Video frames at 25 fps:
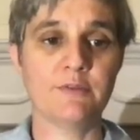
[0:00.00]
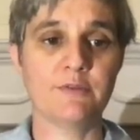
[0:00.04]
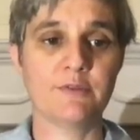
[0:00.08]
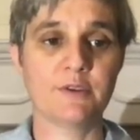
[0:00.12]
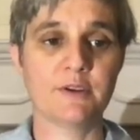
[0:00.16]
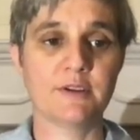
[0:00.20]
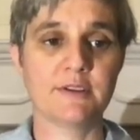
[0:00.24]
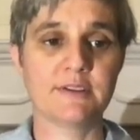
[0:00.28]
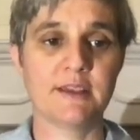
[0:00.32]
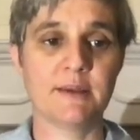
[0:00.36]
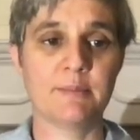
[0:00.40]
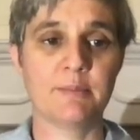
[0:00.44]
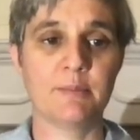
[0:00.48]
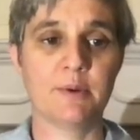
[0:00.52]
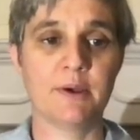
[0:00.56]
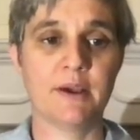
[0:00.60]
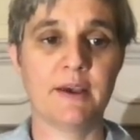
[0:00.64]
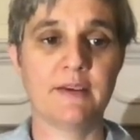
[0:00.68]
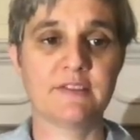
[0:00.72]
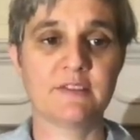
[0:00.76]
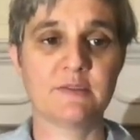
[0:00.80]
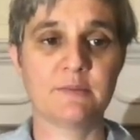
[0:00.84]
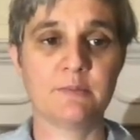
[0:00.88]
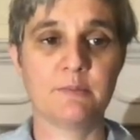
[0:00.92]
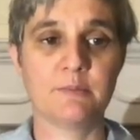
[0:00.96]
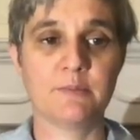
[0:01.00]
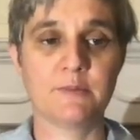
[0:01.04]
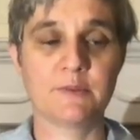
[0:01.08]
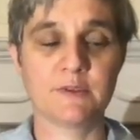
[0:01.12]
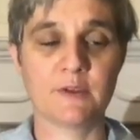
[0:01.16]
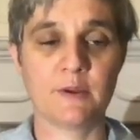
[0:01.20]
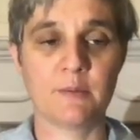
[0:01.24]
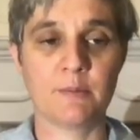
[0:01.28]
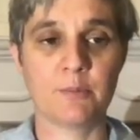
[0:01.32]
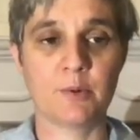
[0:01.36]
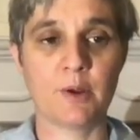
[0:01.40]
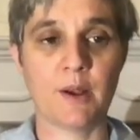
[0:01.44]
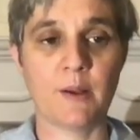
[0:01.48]
for example, have
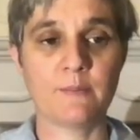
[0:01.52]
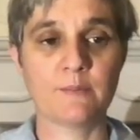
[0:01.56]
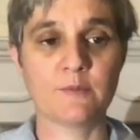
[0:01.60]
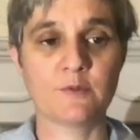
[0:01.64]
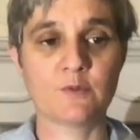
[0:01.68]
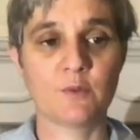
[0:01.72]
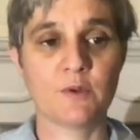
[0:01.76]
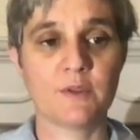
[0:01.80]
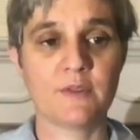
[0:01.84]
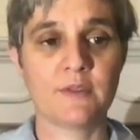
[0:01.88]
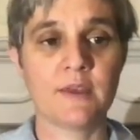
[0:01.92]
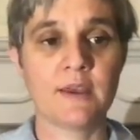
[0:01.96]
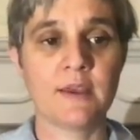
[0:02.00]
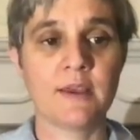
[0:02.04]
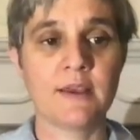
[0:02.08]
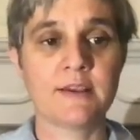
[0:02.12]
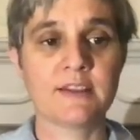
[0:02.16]
some problems with